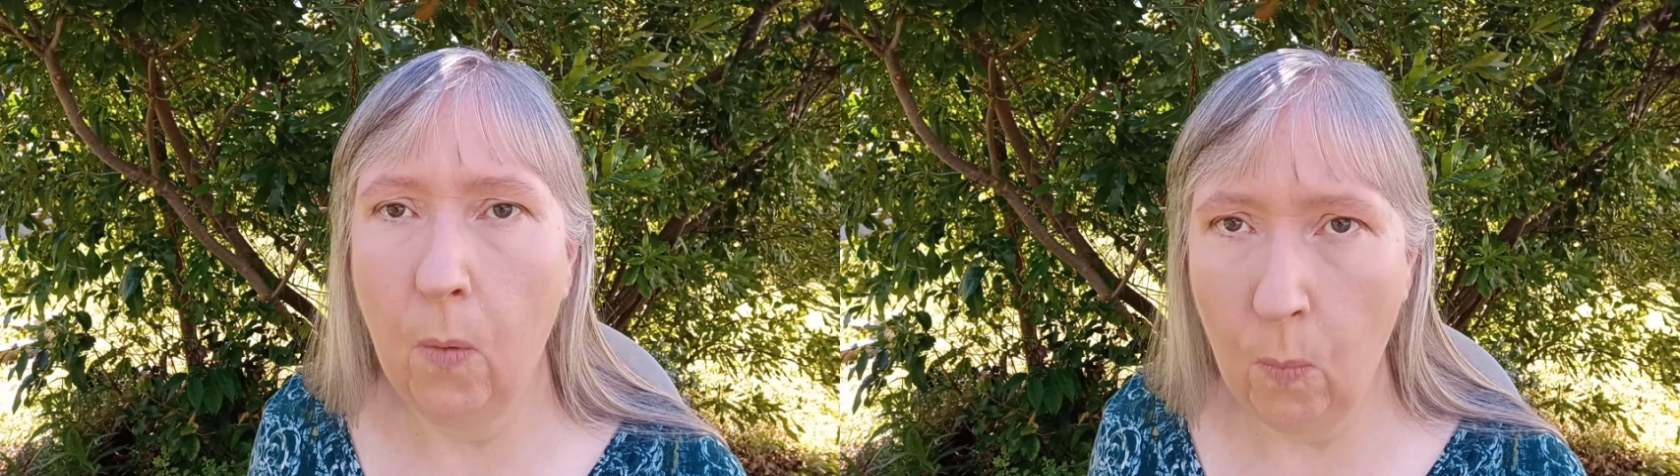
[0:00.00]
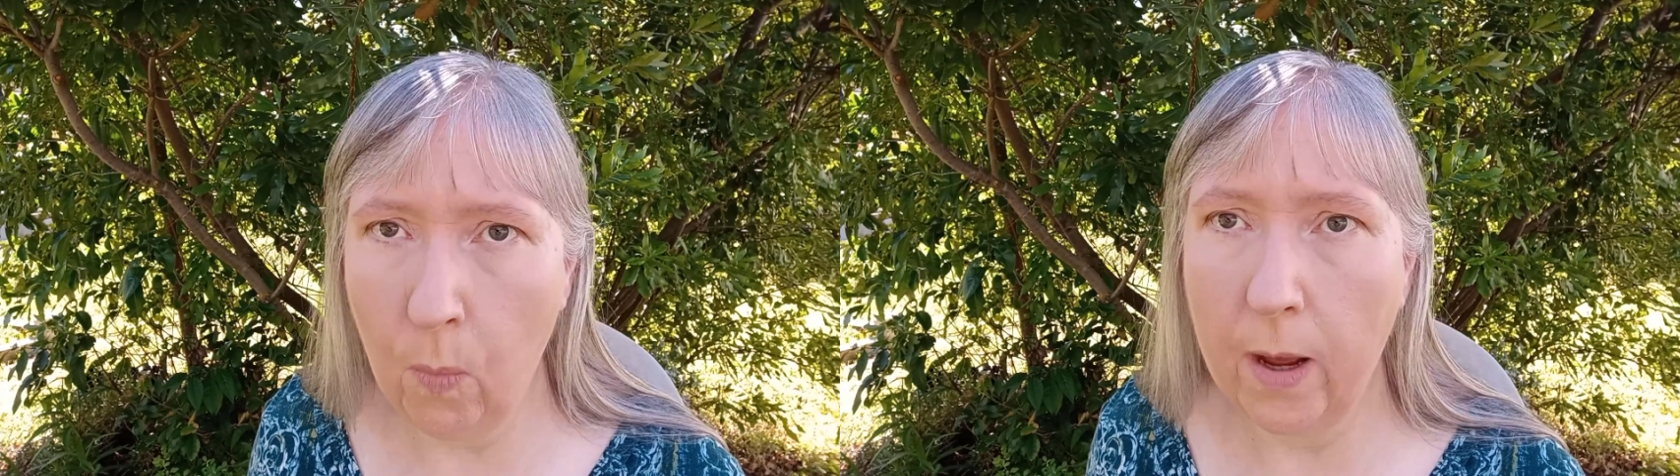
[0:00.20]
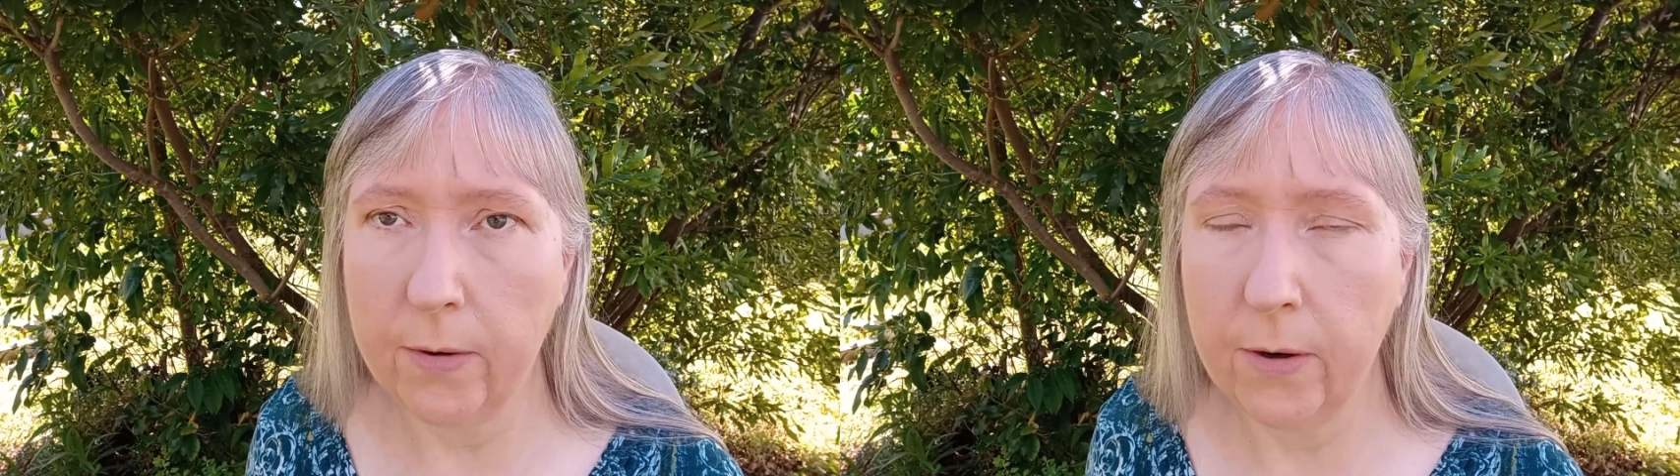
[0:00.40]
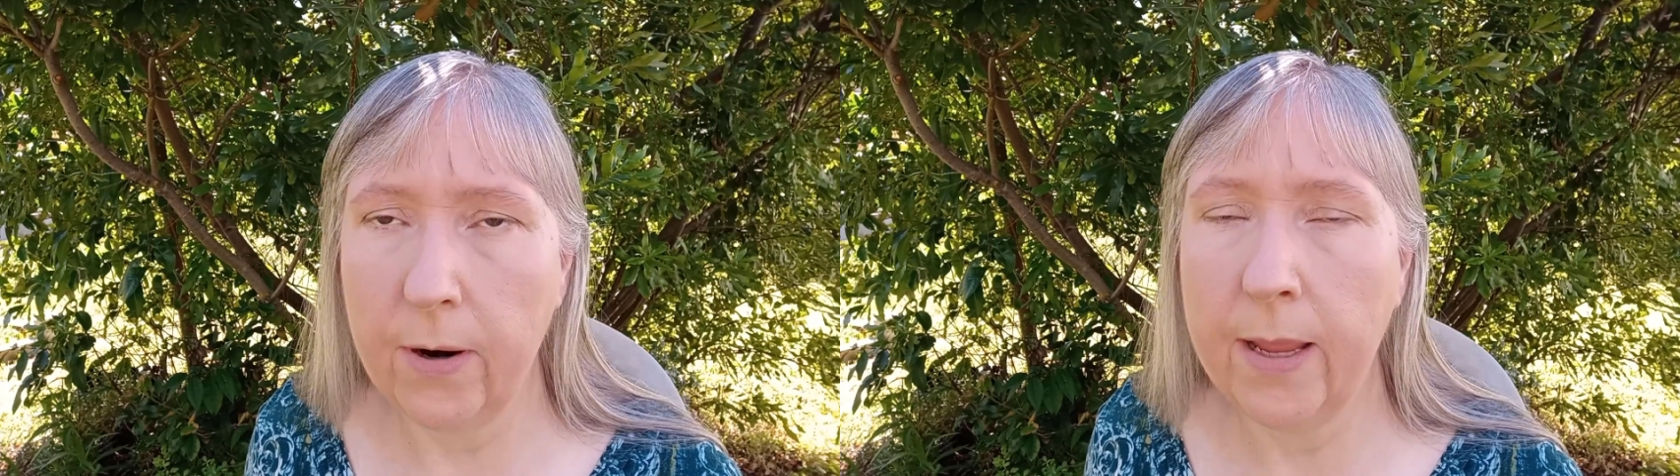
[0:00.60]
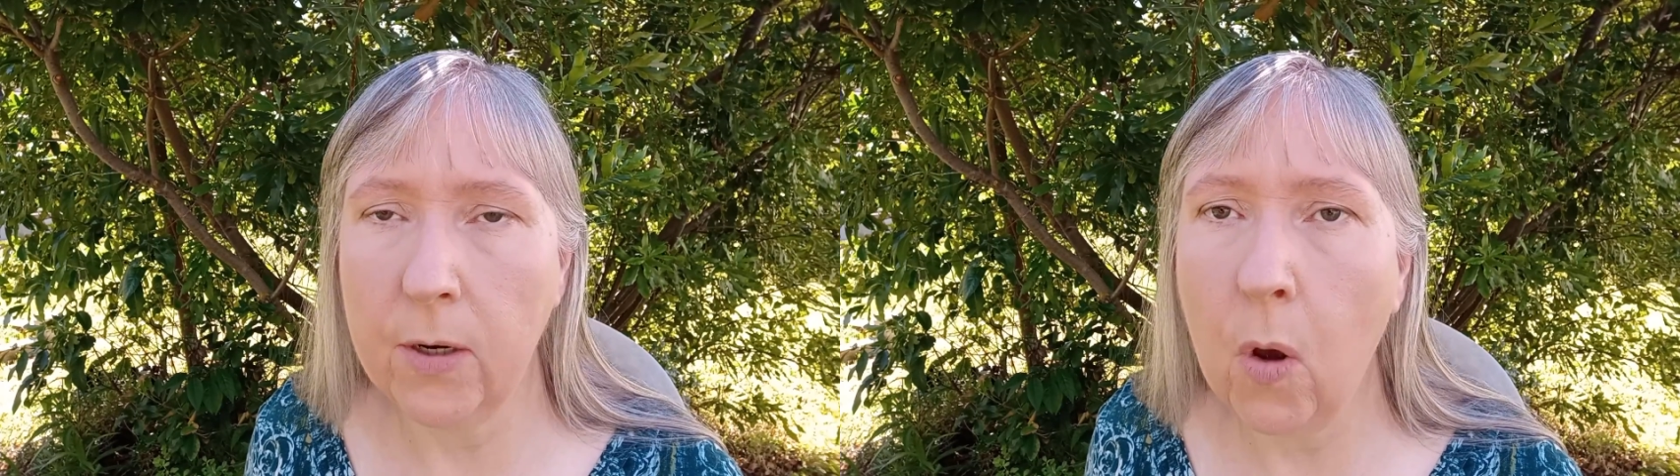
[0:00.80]
water
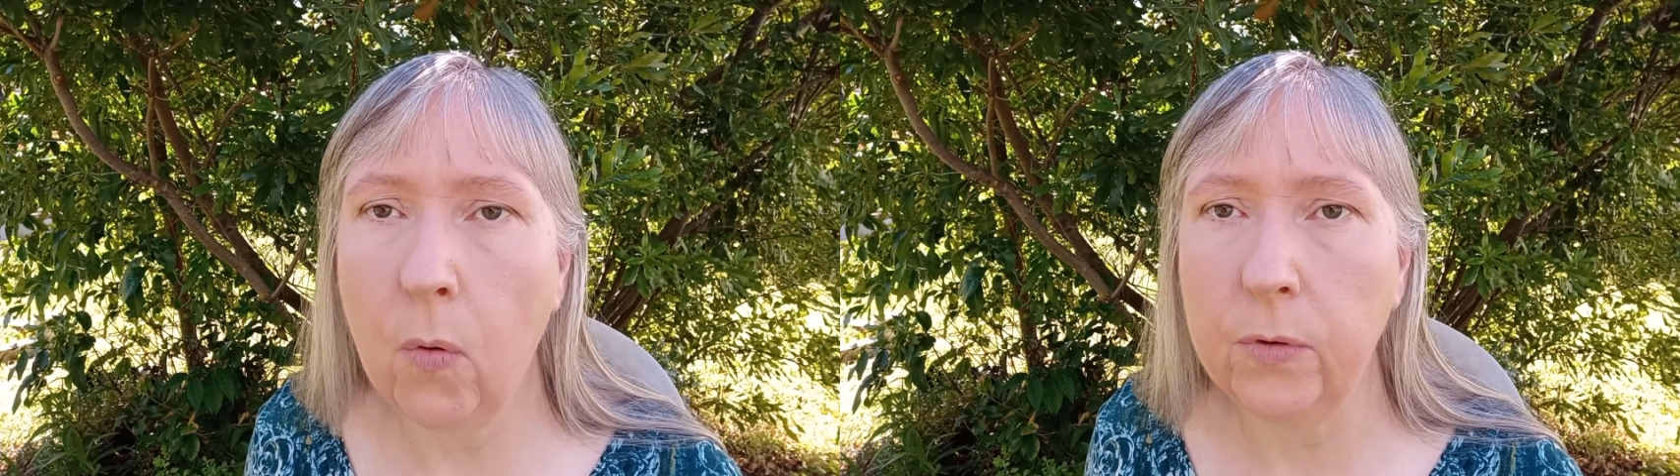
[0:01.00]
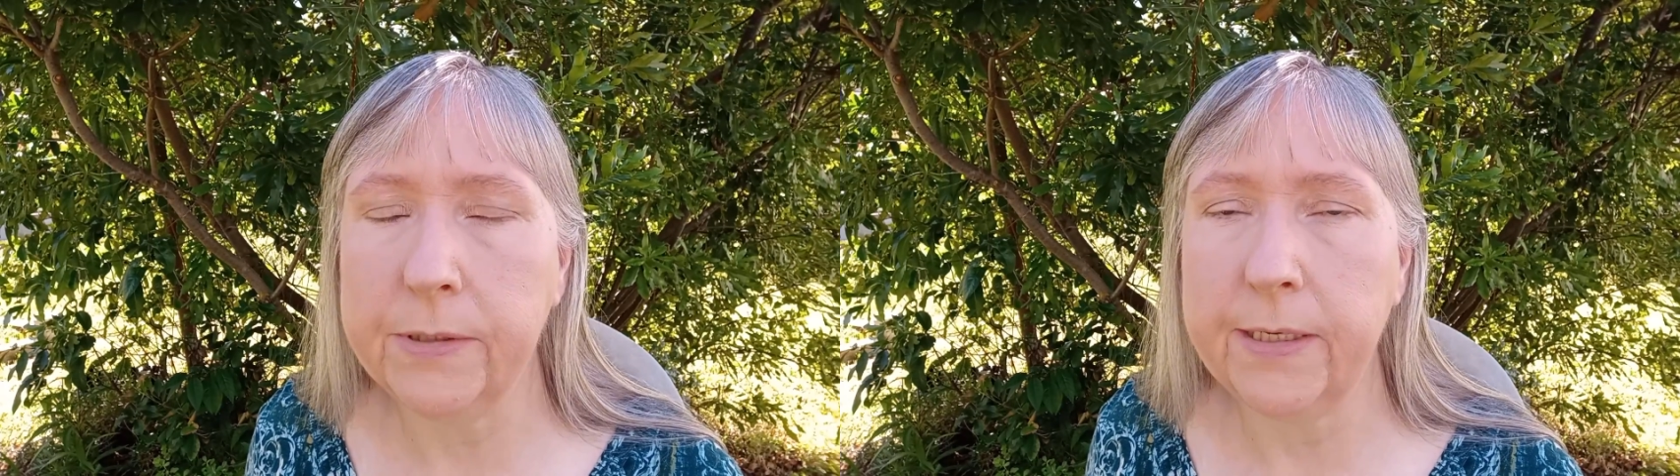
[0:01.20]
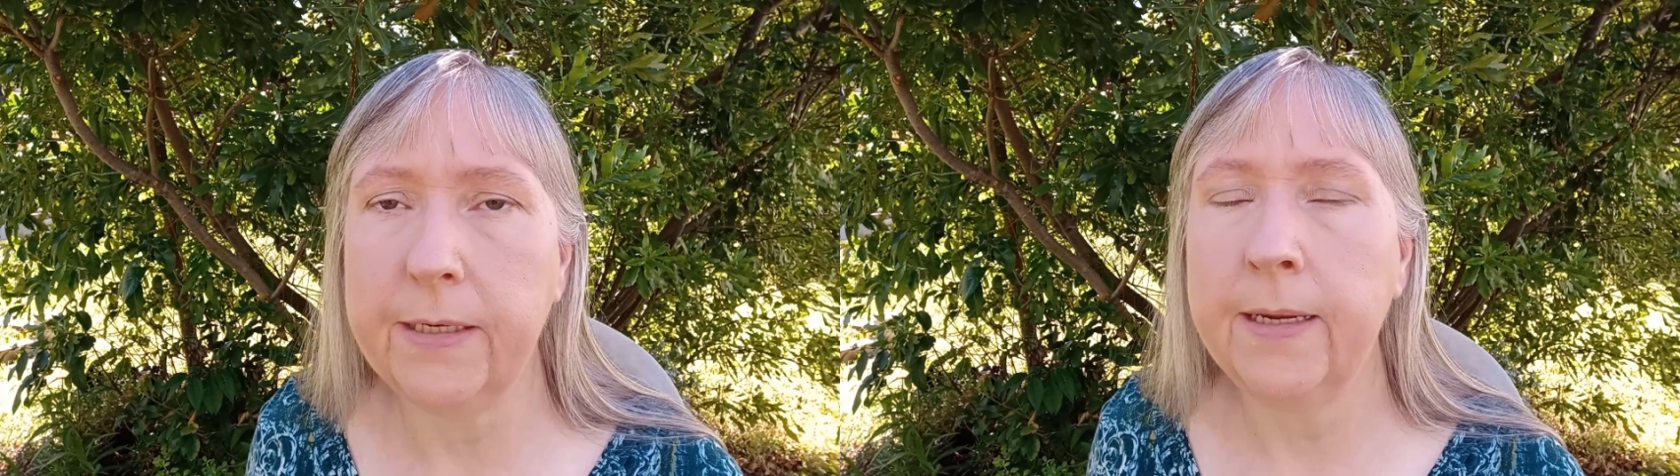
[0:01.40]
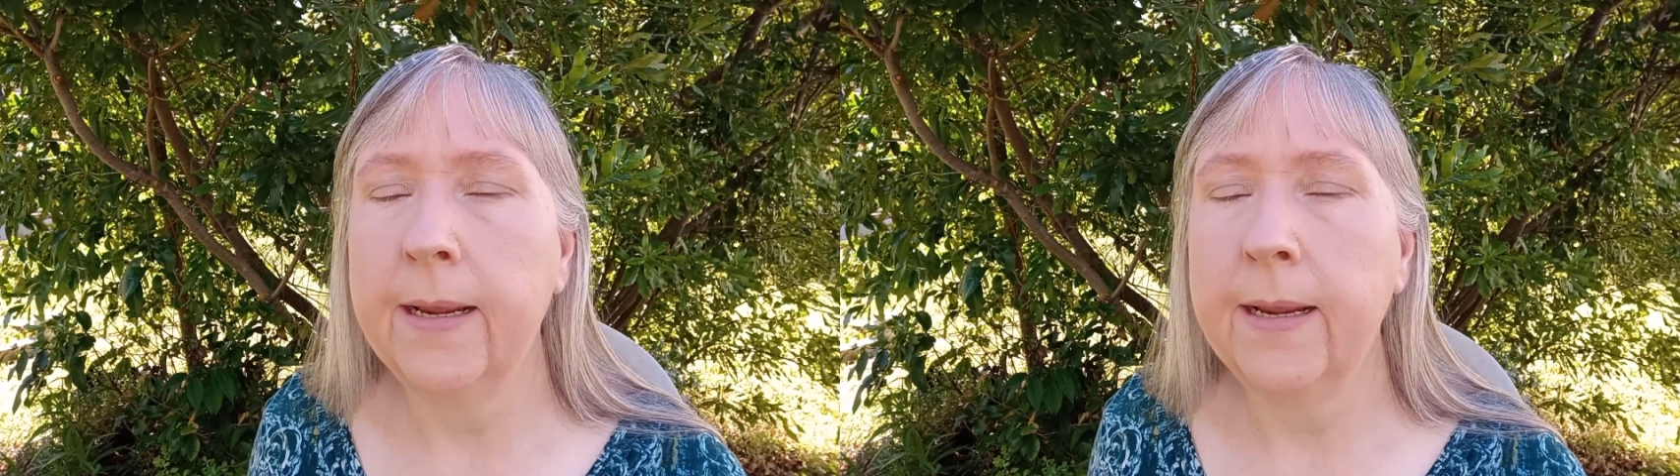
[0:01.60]
and hold it.